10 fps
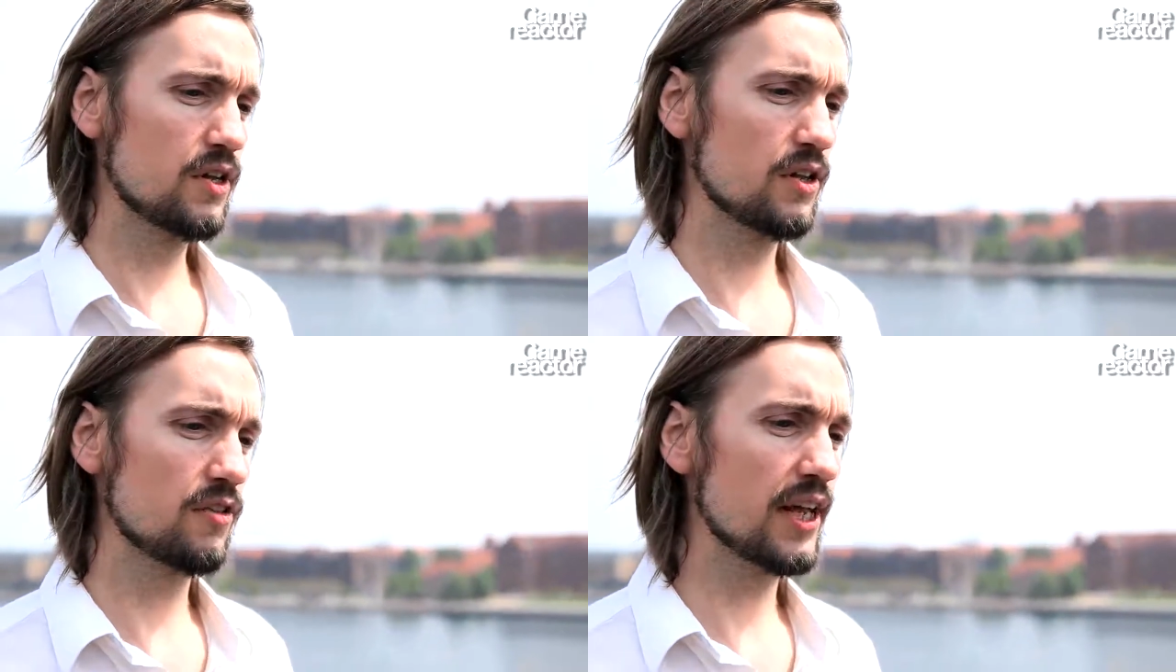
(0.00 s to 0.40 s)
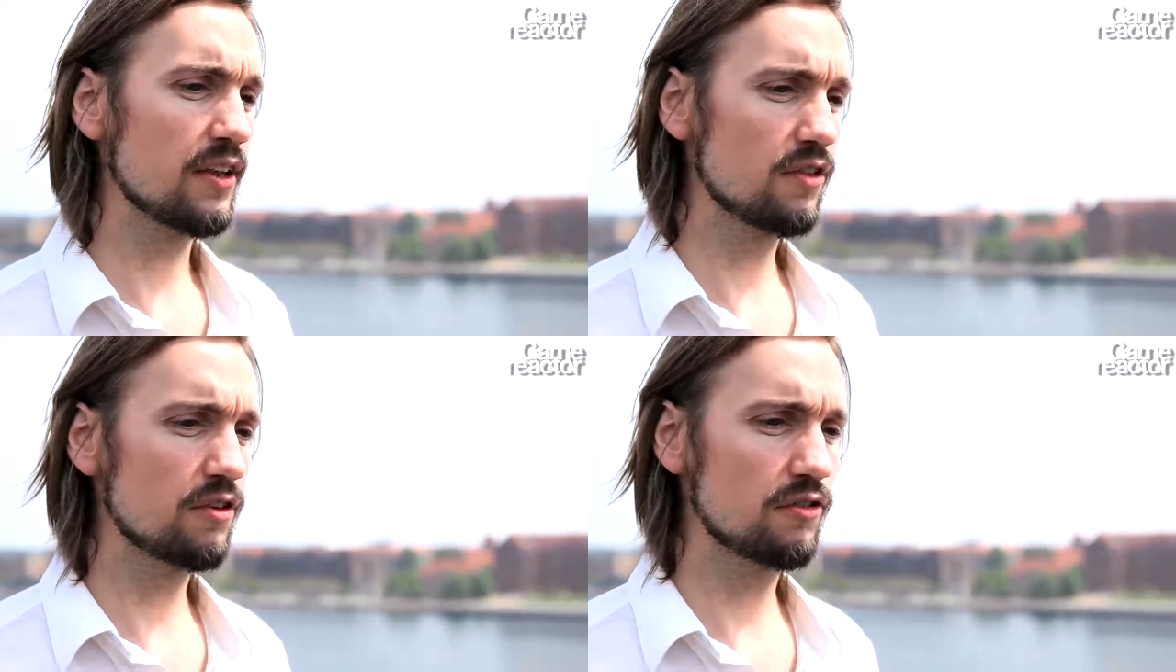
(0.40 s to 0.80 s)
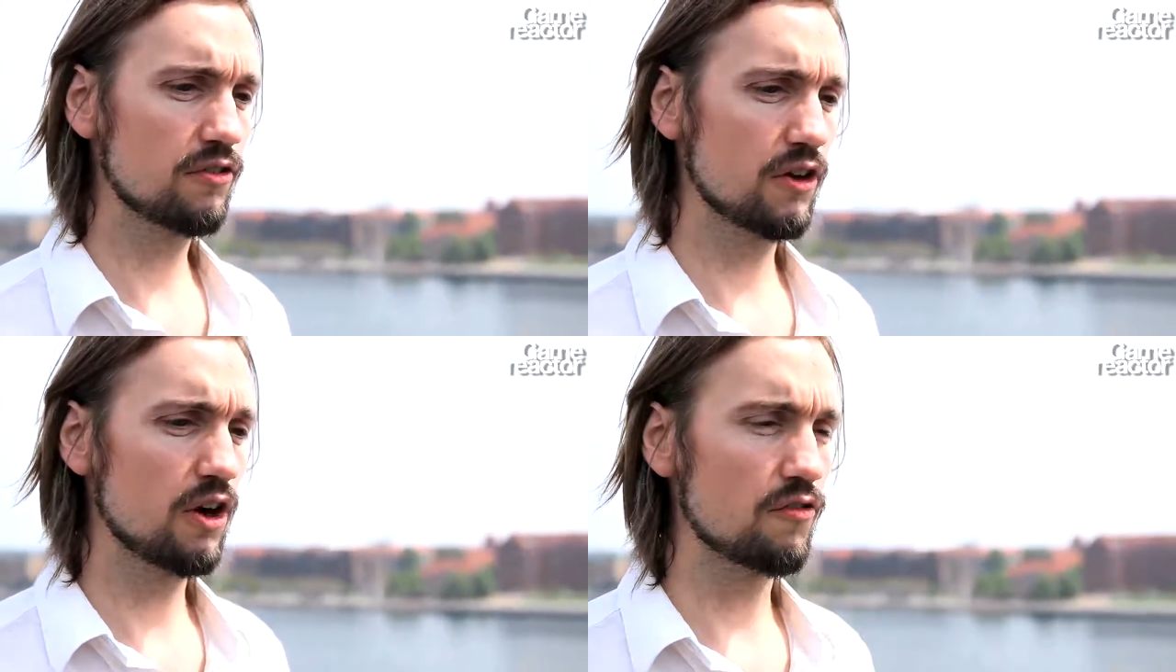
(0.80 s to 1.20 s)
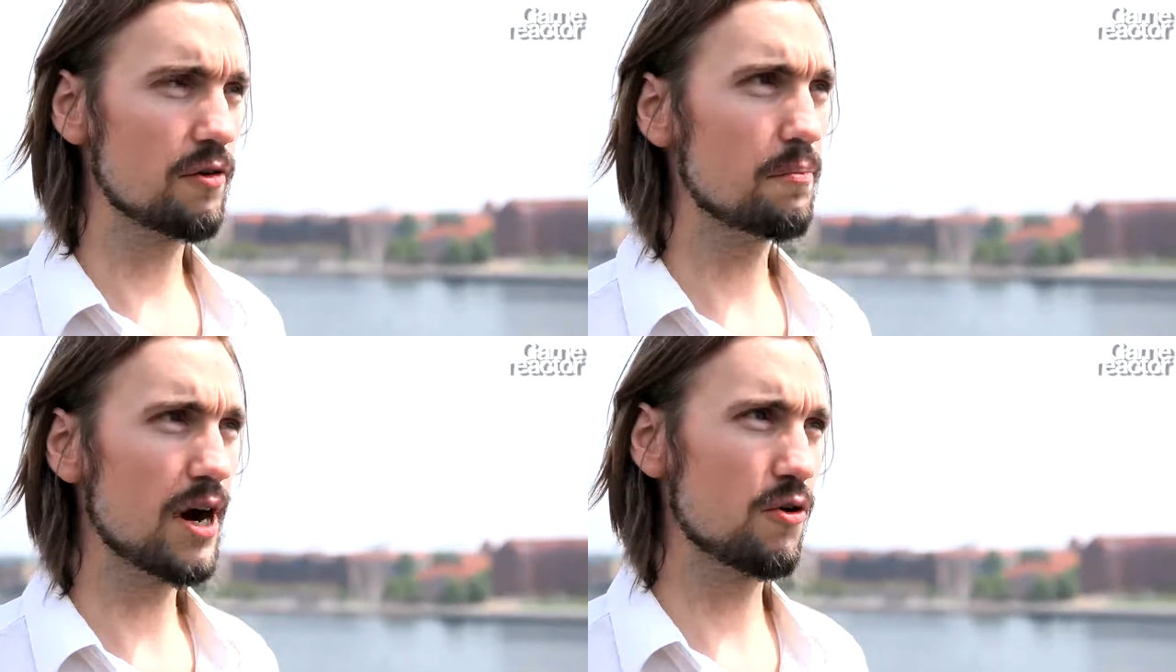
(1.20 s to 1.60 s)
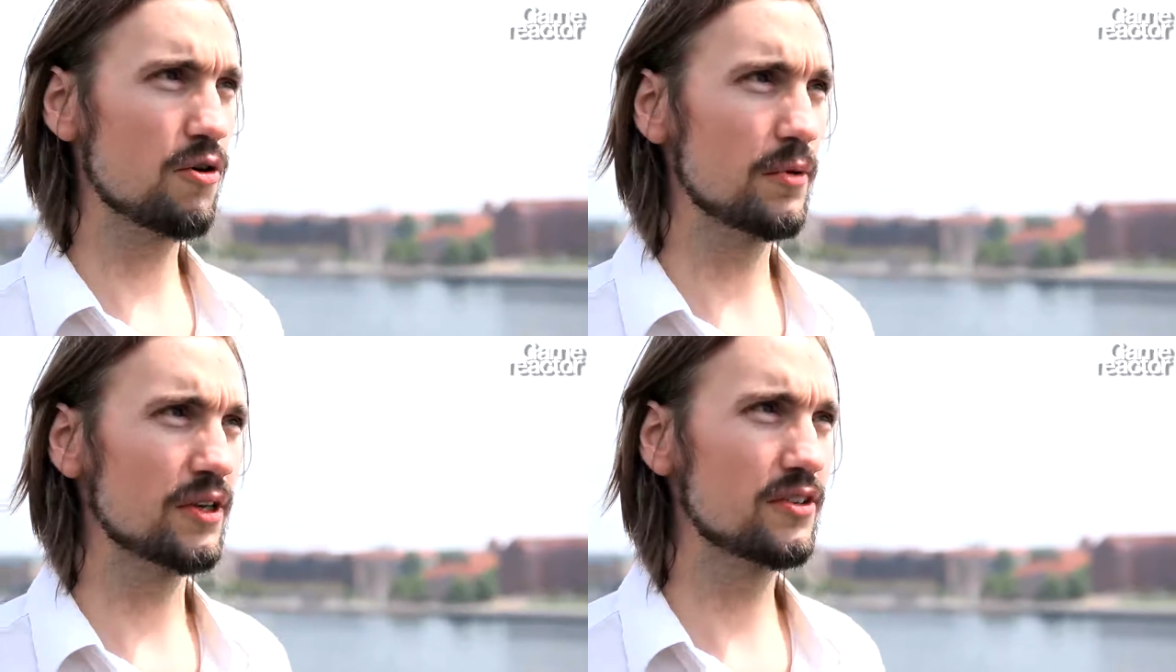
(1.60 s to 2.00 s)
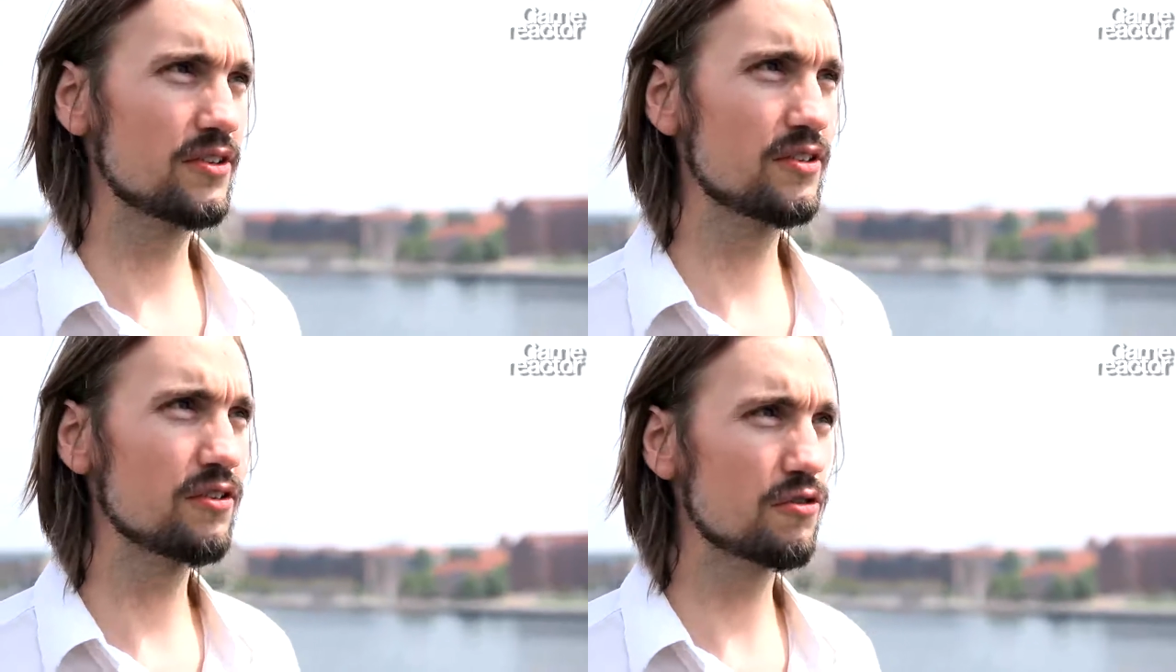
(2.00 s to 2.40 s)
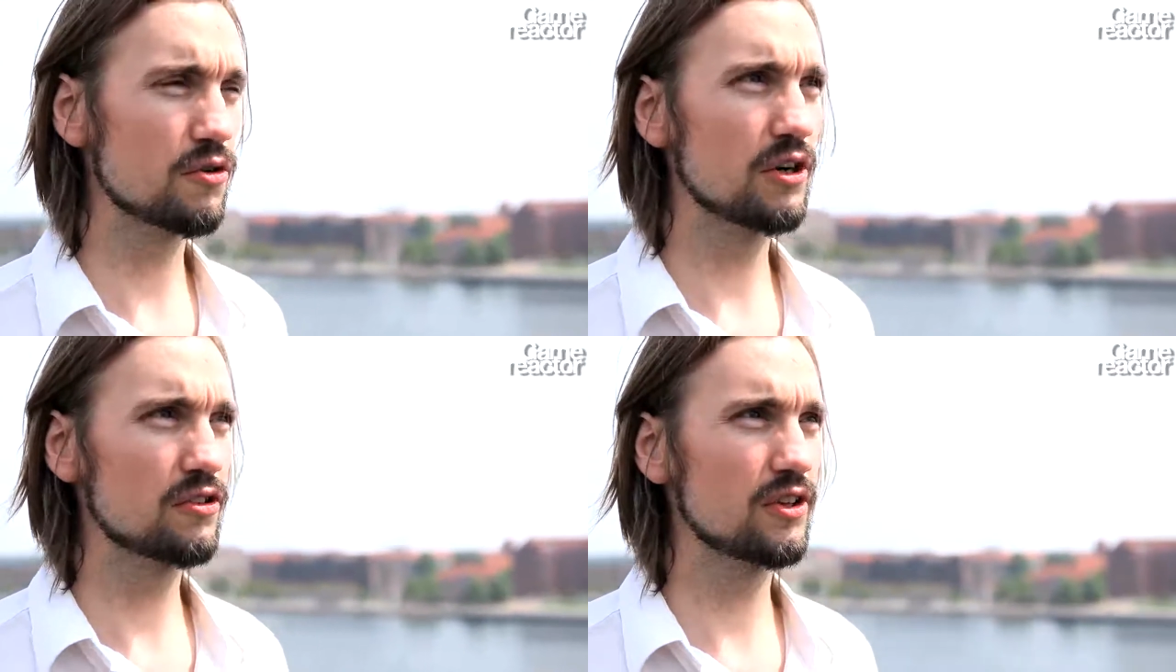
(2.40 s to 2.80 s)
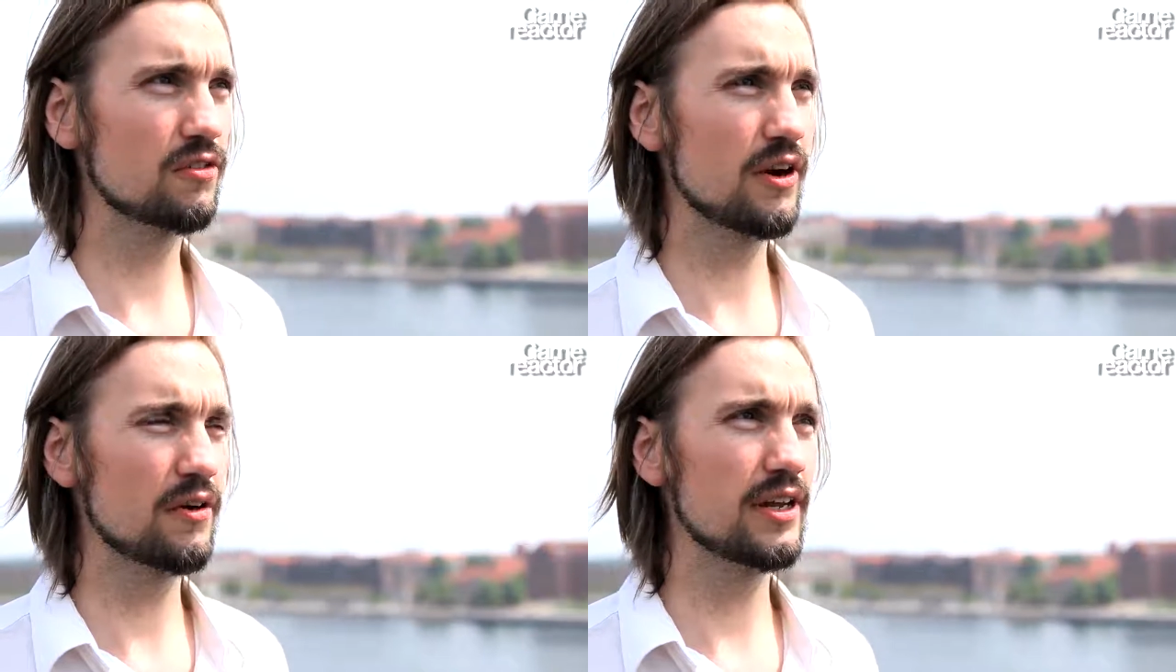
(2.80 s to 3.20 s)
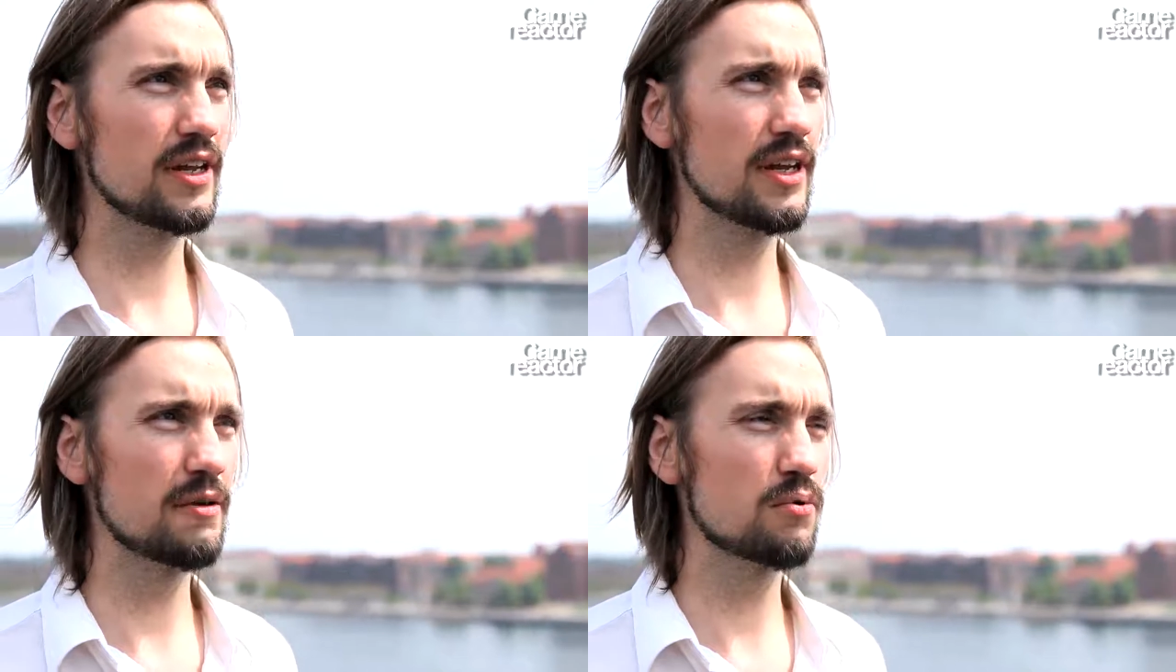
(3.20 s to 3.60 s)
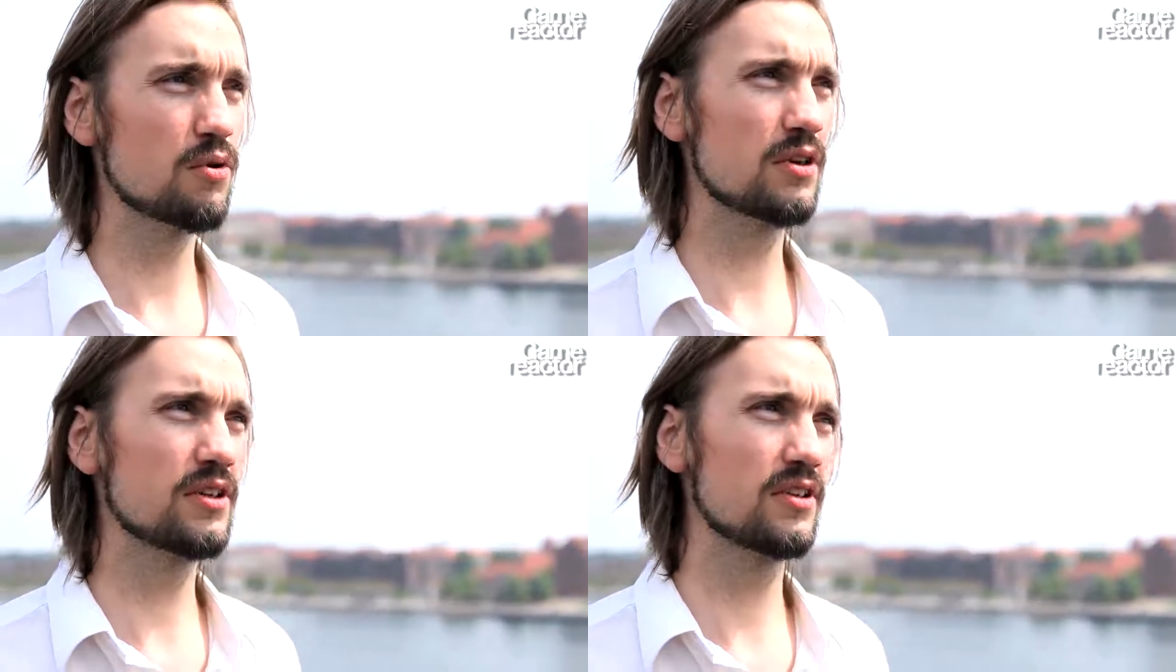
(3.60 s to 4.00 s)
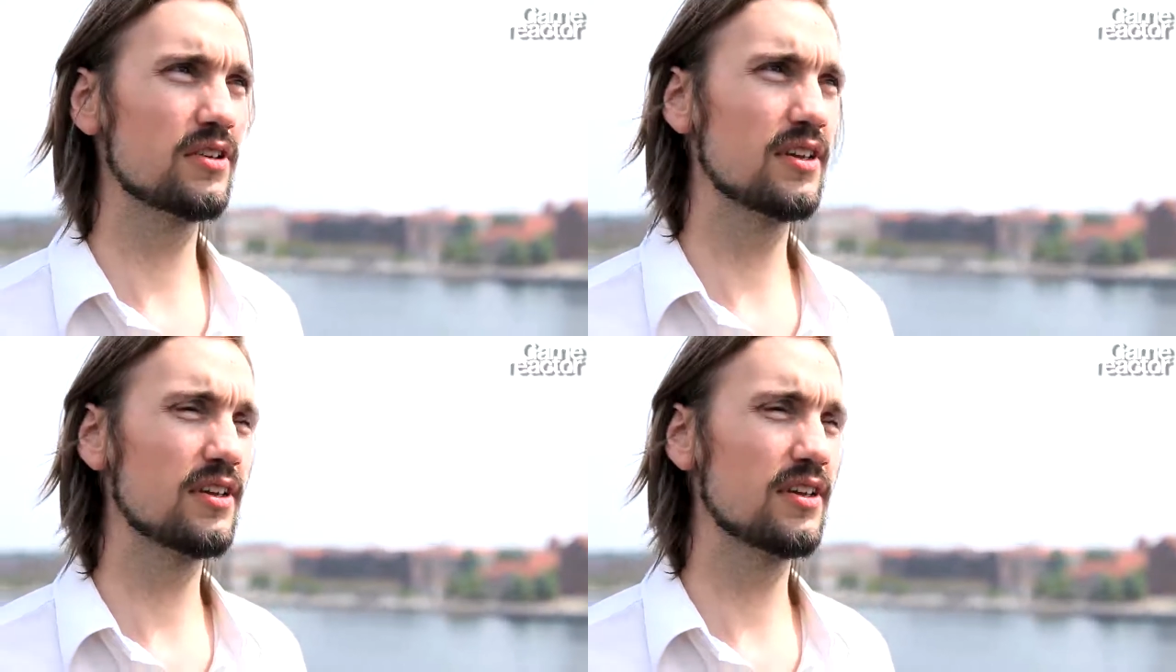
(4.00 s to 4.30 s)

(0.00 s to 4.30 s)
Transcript: sense of empowerment for us is very important.